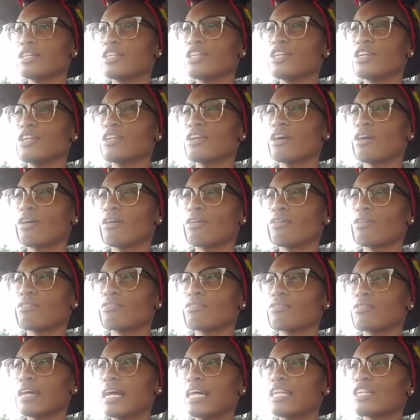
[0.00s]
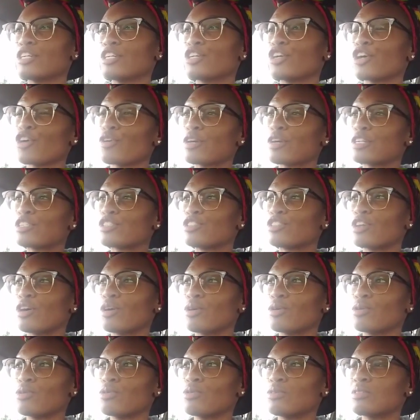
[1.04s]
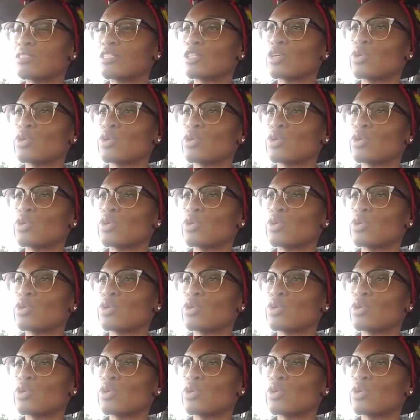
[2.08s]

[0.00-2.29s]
you know, encourage those